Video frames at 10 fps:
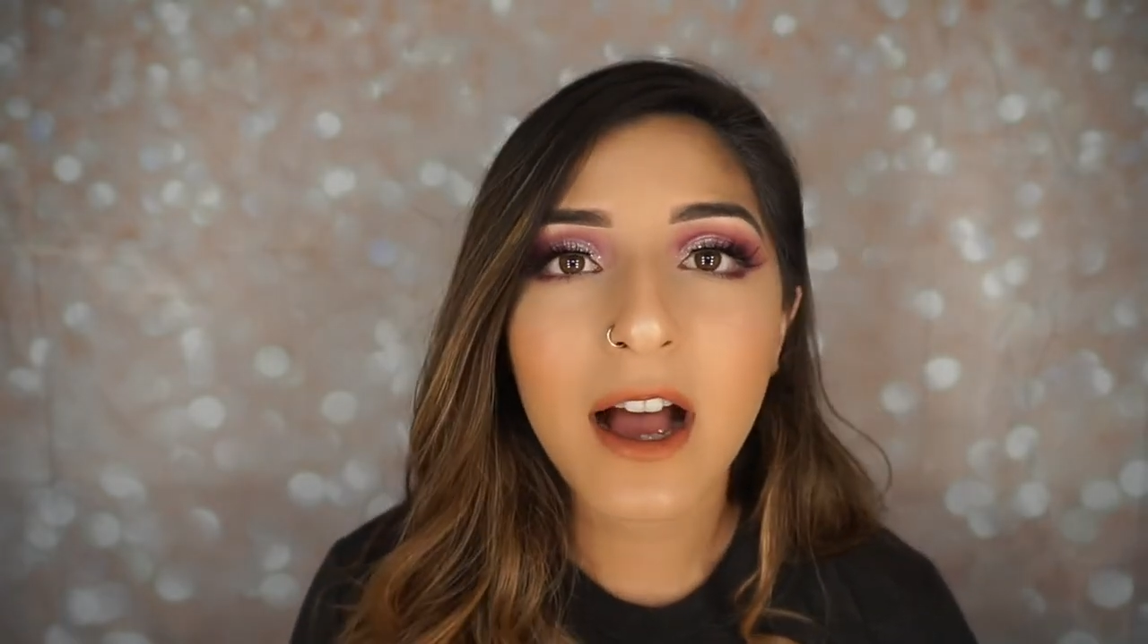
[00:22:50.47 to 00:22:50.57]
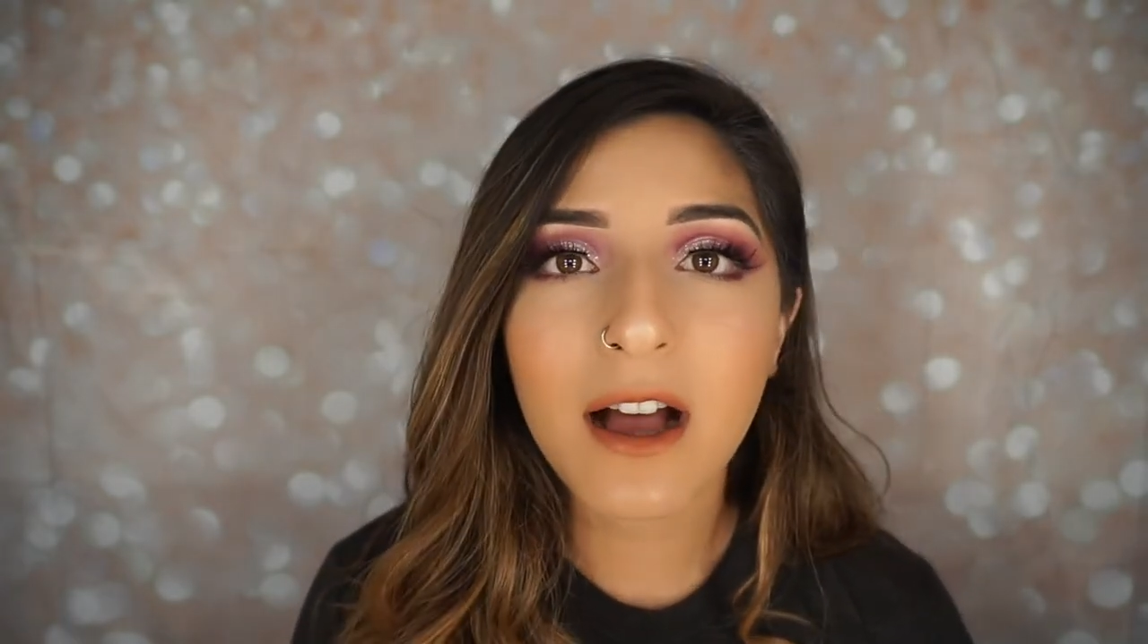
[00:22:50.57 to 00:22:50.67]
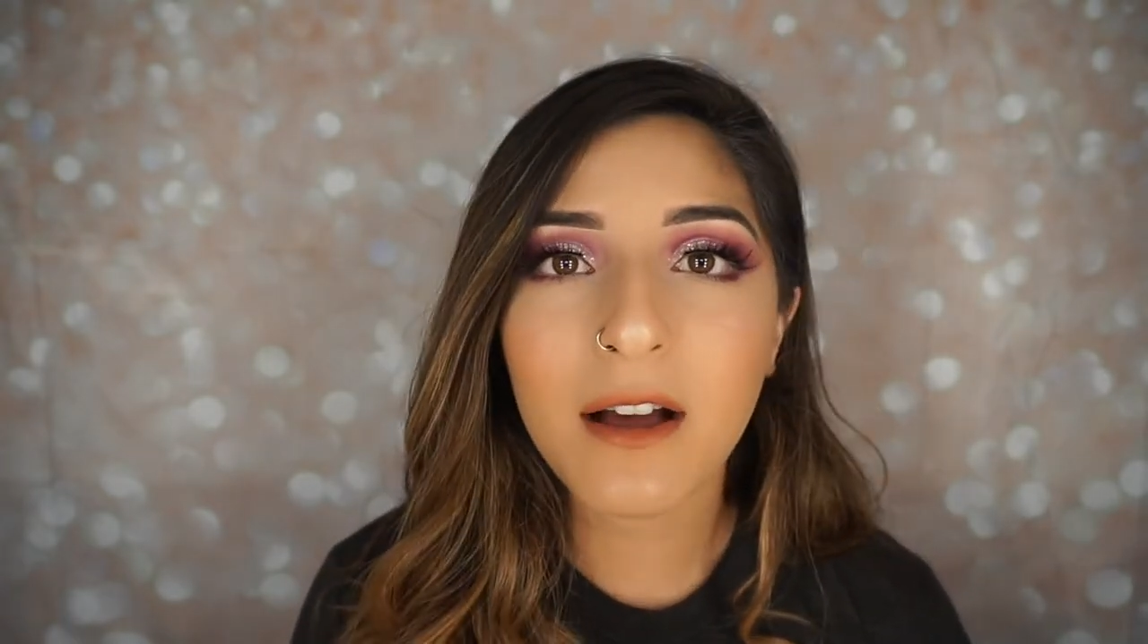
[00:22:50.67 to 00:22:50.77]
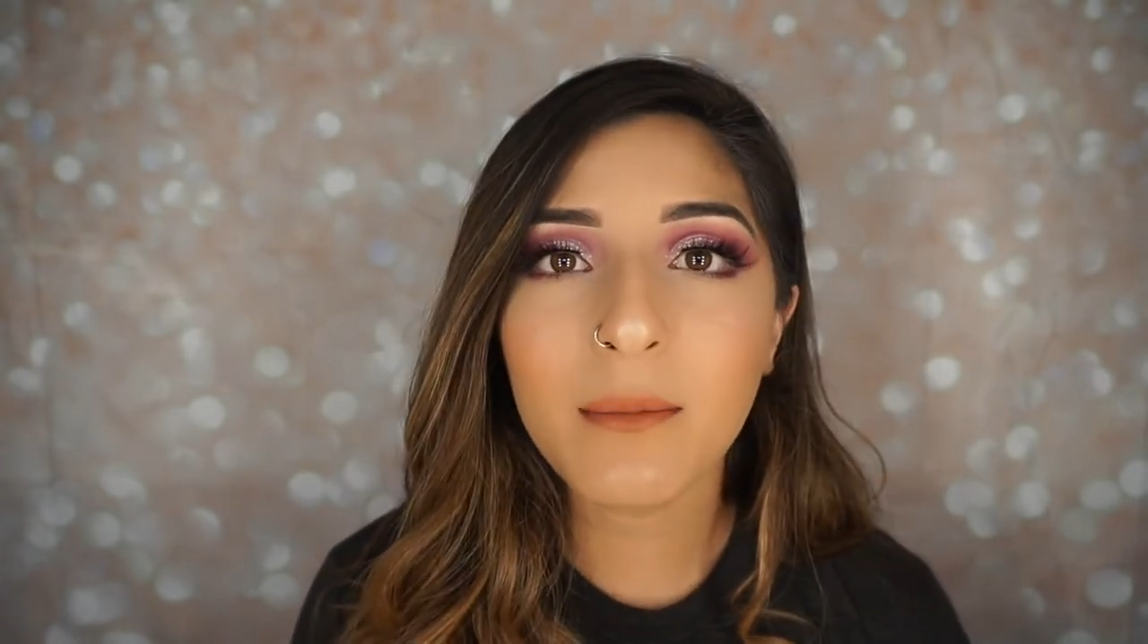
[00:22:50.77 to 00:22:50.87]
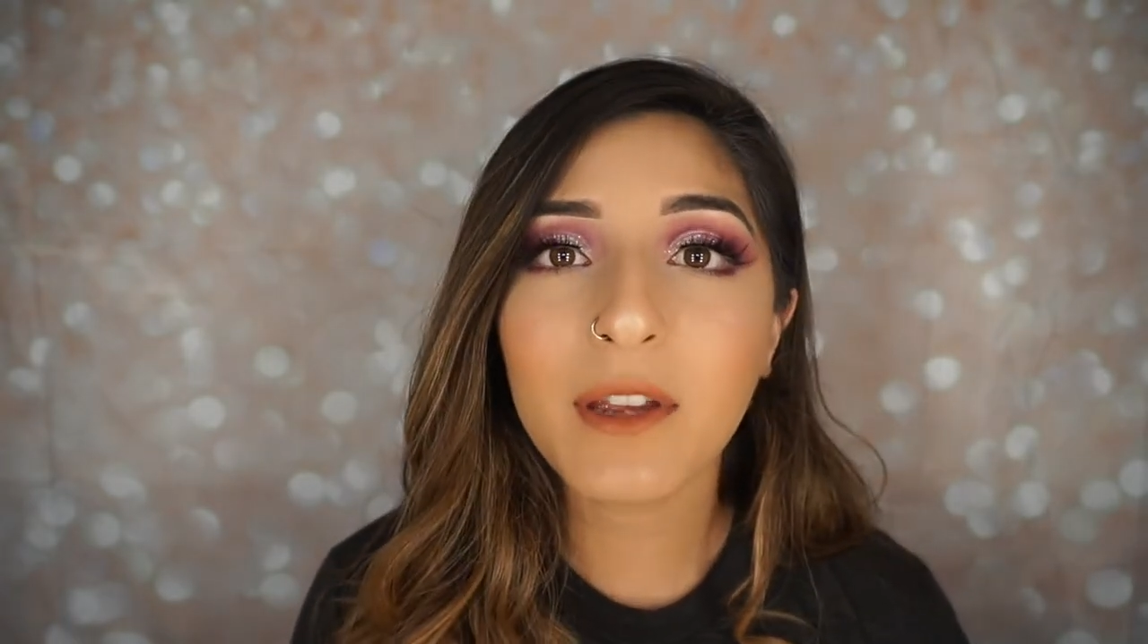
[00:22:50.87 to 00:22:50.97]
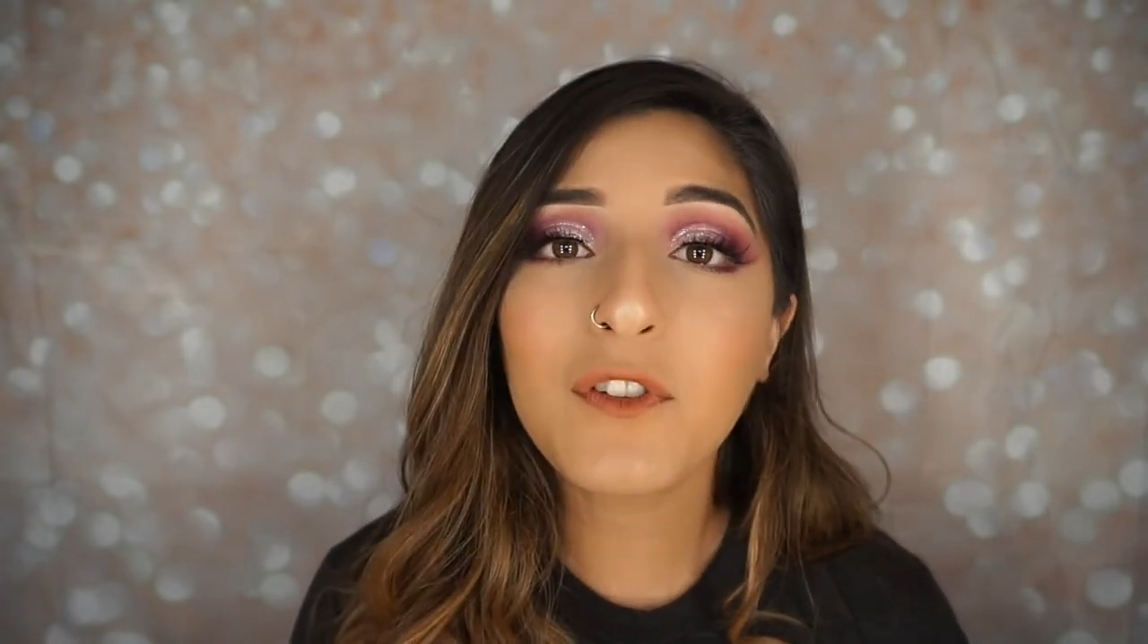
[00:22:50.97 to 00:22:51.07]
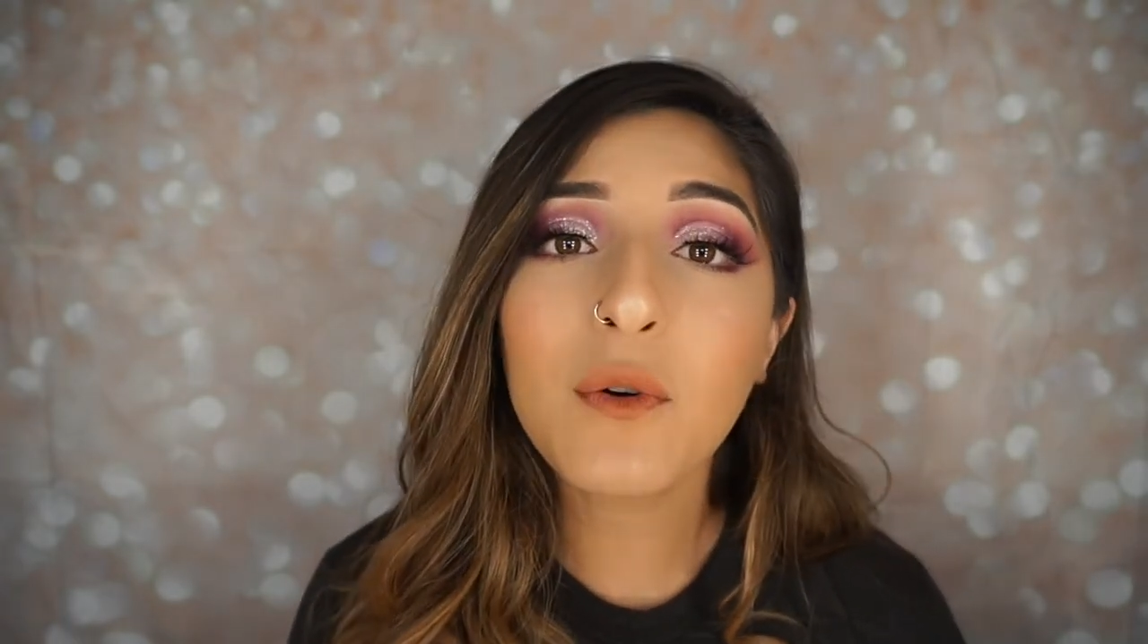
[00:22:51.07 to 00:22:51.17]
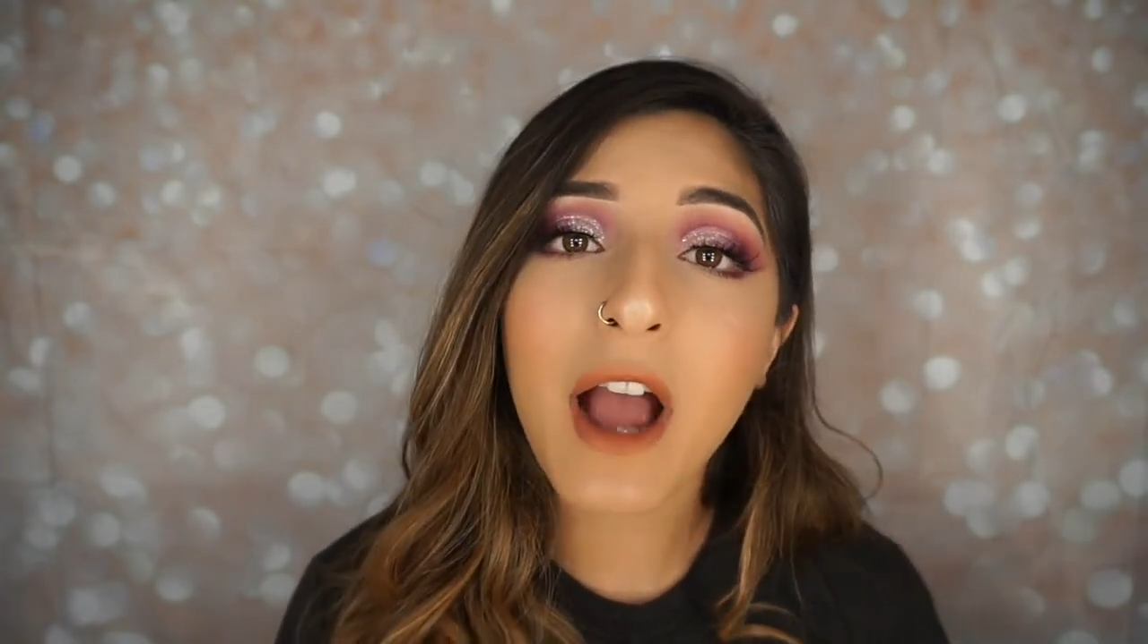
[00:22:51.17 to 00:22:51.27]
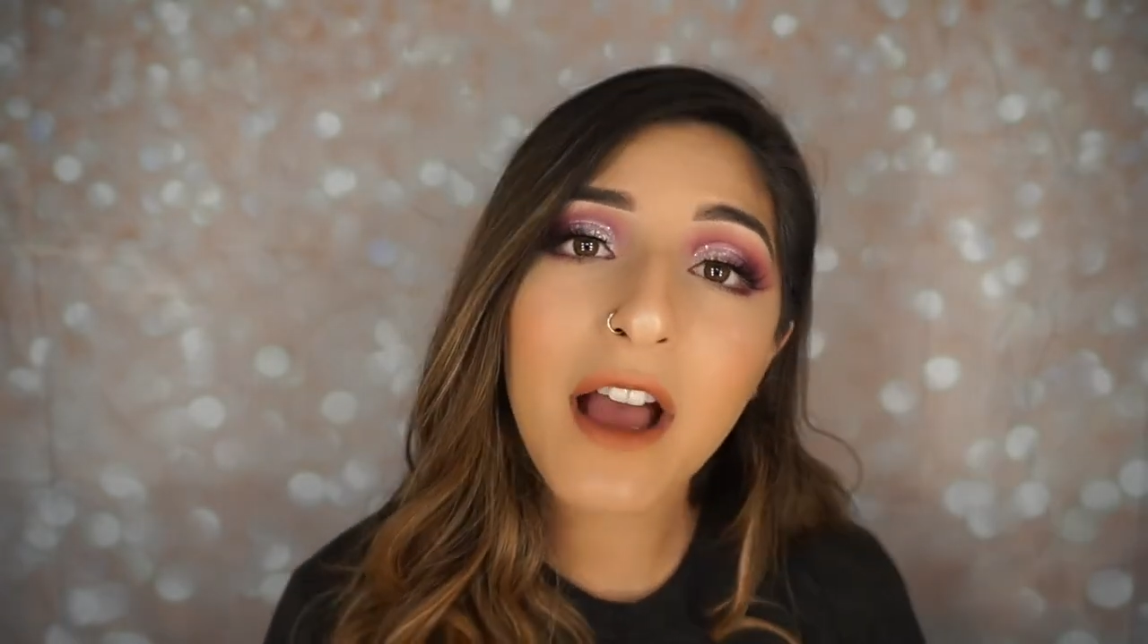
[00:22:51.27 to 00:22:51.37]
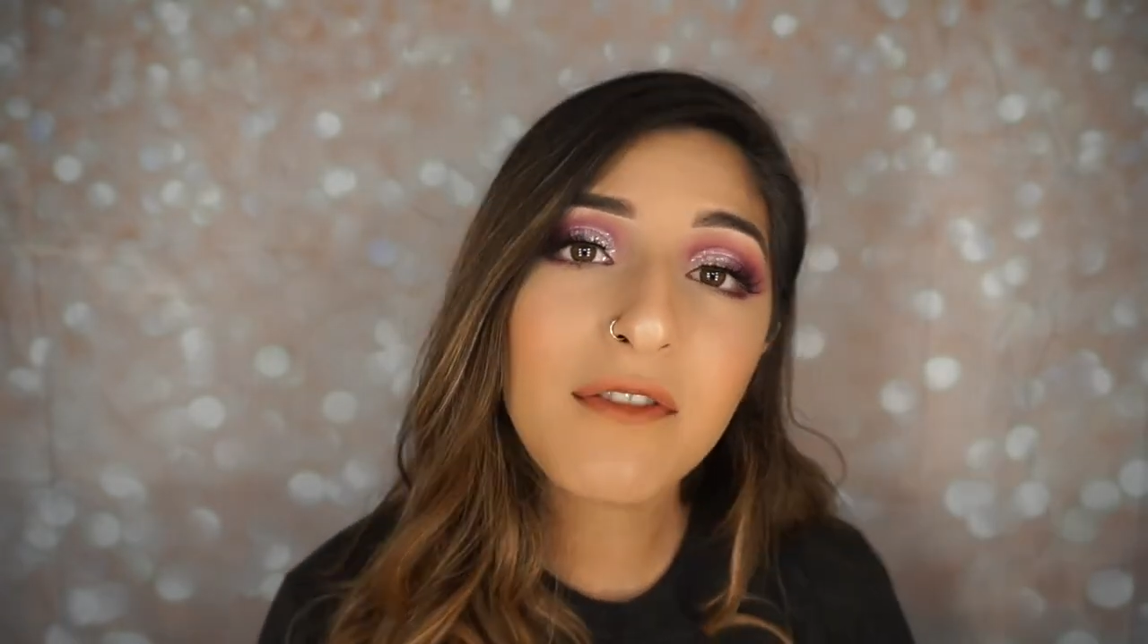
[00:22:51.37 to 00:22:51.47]
If
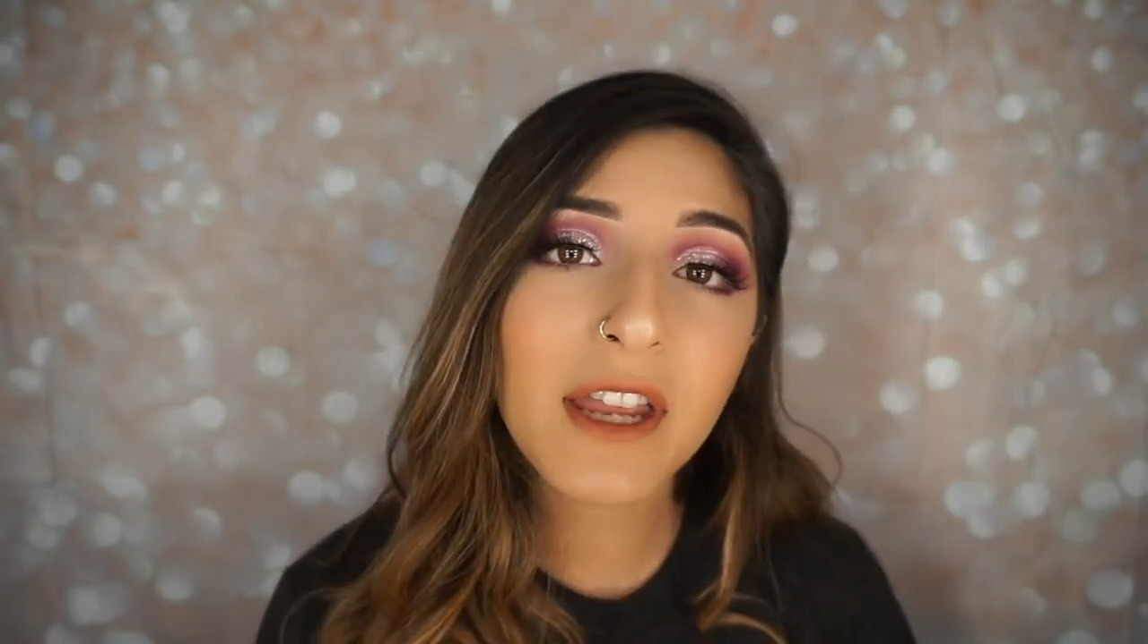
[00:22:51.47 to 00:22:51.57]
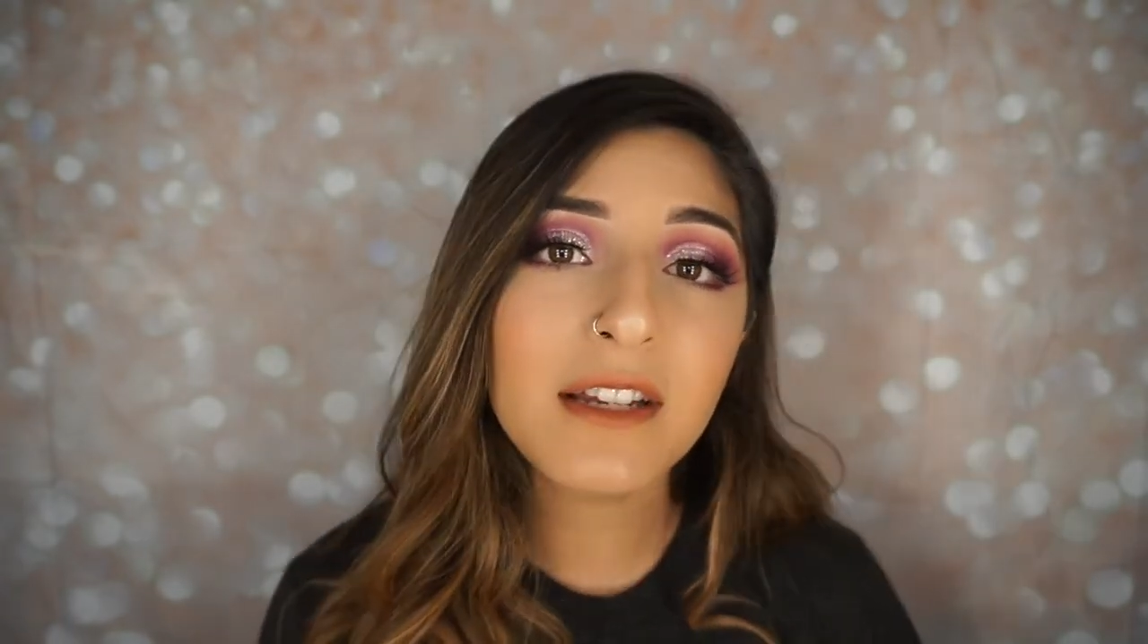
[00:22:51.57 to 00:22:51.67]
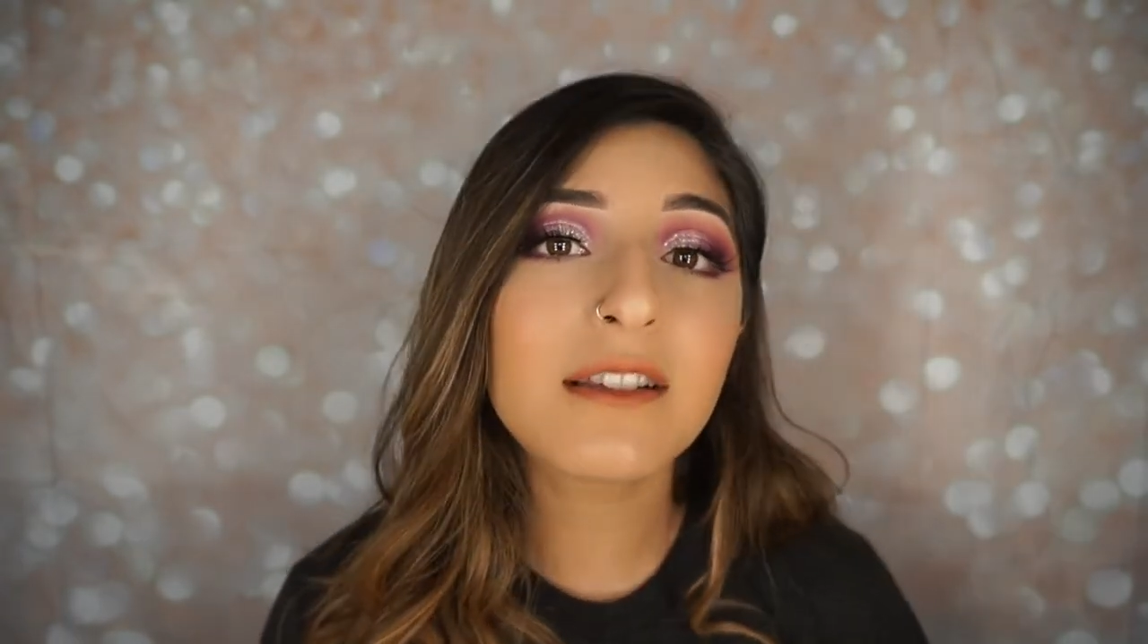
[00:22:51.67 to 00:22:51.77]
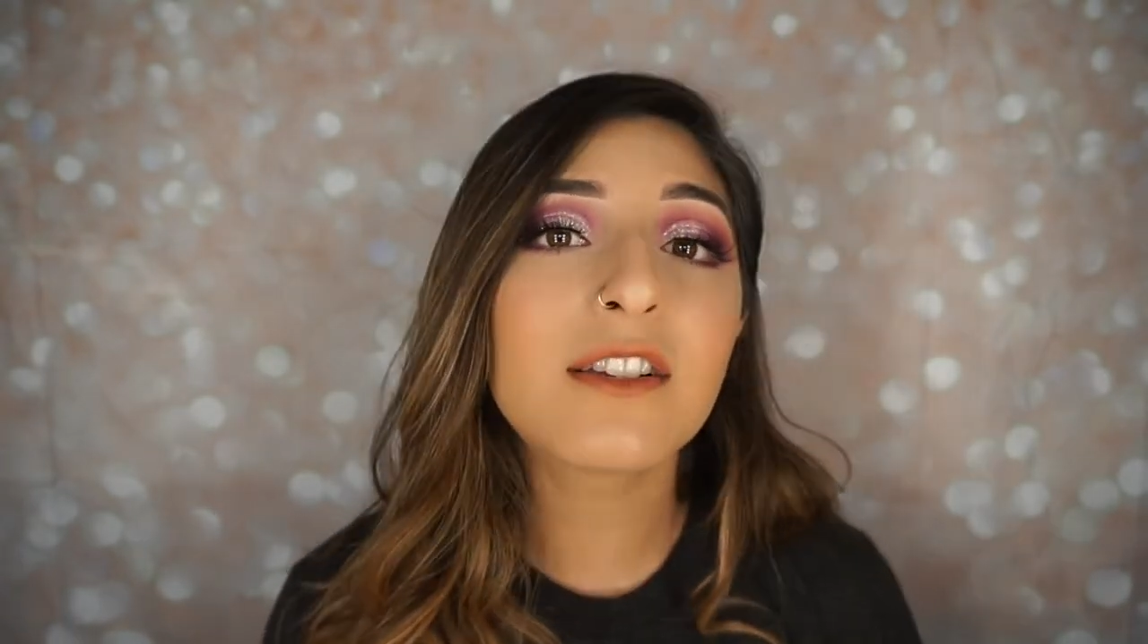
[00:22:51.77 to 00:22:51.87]
you have any